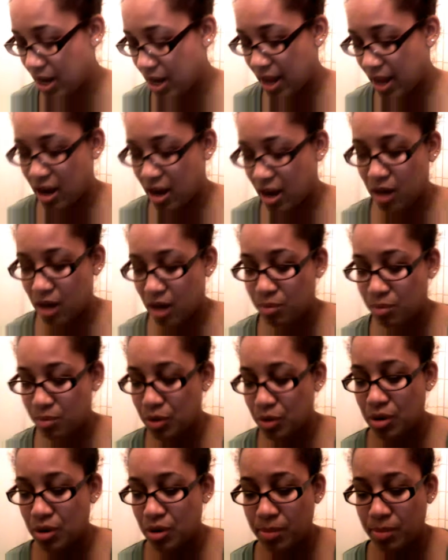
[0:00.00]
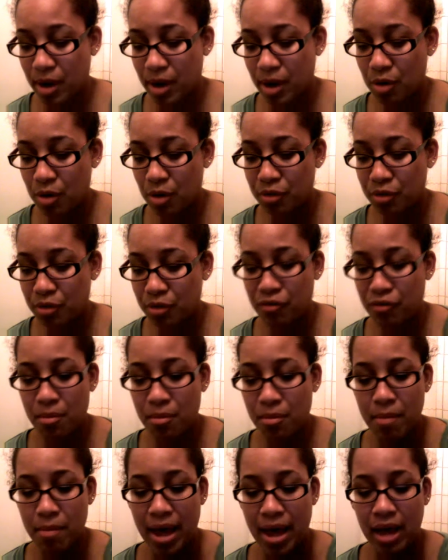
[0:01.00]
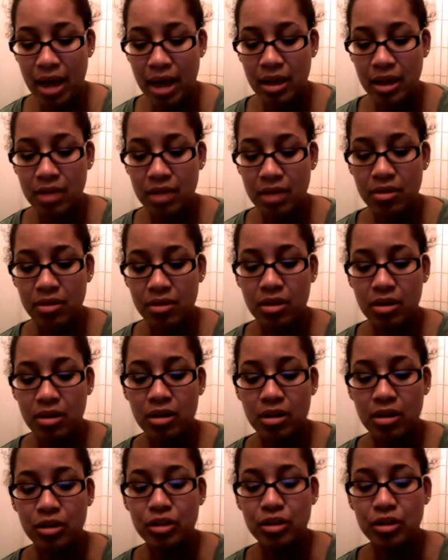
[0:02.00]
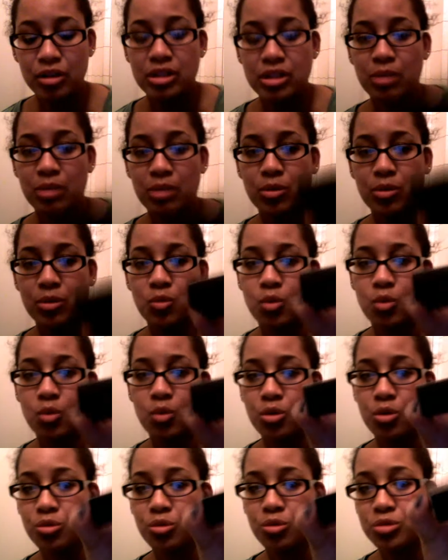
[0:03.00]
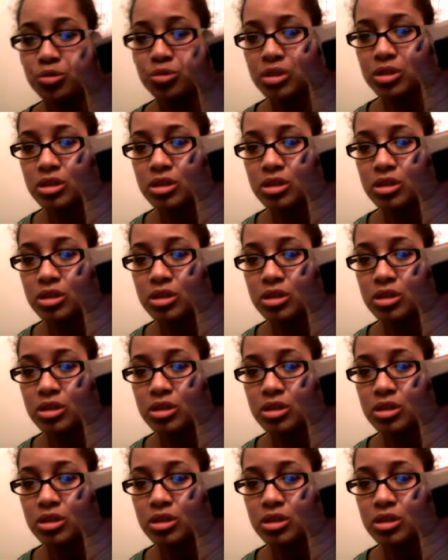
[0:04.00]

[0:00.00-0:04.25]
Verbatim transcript: I got a beauty powder from MAC in the color Summer Rose.